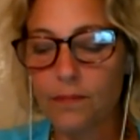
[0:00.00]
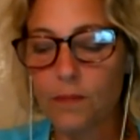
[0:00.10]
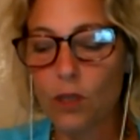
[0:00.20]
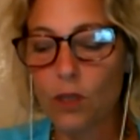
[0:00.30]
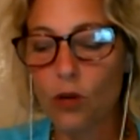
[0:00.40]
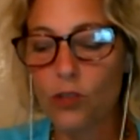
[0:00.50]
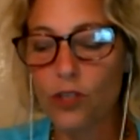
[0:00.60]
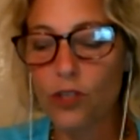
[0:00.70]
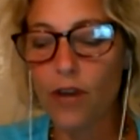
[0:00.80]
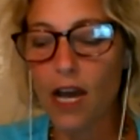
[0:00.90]
close your
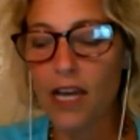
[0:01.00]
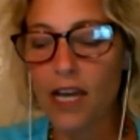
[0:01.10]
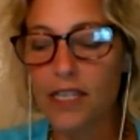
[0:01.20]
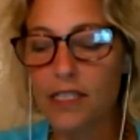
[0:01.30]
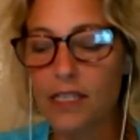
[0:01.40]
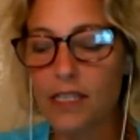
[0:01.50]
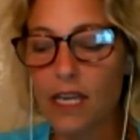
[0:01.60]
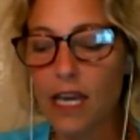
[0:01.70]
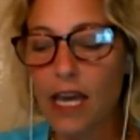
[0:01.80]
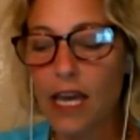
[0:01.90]
eyes,
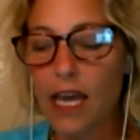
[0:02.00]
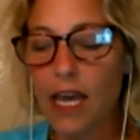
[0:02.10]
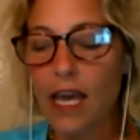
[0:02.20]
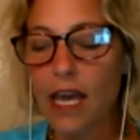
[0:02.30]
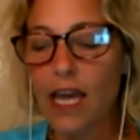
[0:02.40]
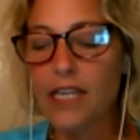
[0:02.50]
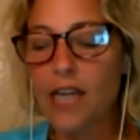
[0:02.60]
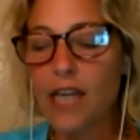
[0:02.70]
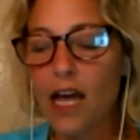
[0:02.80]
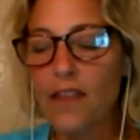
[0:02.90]
and
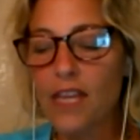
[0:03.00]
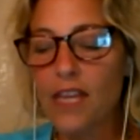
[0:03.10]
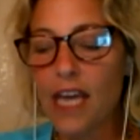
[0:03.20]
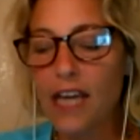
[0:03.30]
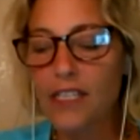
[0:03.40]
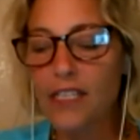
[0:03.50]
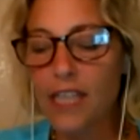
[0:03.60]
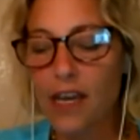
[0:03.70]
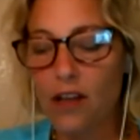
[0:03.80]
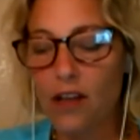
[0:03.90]
on the
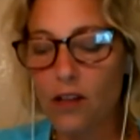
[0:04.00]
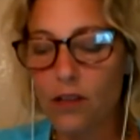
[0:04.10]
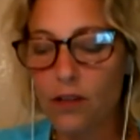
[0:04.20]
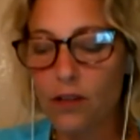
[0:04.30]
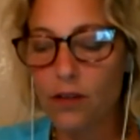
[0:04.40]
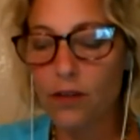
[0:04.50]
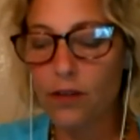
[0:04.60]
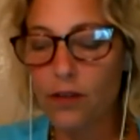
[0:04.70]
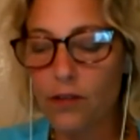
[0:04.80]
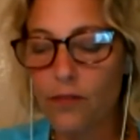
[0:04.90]
exhale,
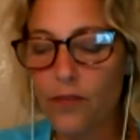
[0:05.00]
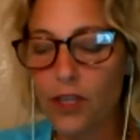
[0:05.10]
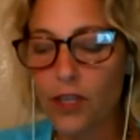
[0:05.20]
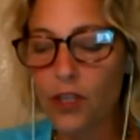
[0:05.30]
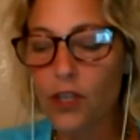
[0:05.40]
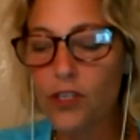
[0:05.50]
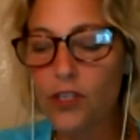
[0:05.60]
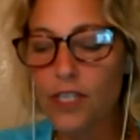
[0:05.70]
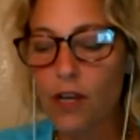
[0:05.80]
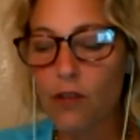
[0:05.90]
feel
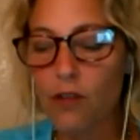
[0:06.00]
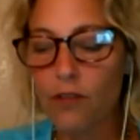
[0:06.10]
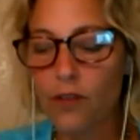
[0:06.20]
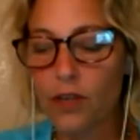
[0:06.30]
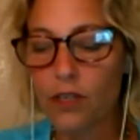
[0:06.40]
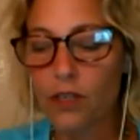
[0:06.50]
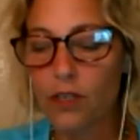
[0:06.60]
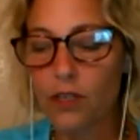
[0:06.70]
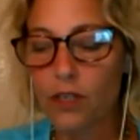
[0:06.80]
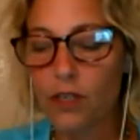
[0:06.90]
yourself
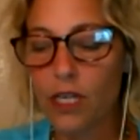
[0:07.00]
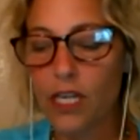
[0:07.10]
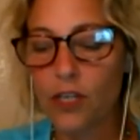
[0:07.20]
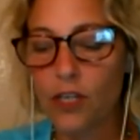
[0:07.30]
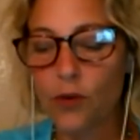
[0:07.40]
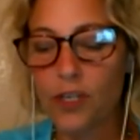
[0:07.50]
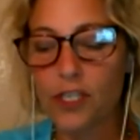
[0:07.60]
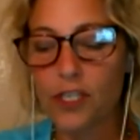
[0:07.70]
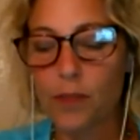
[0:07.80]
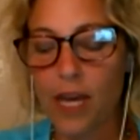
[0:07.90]
in your
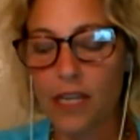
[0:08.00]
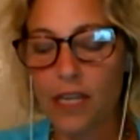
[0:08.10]
space,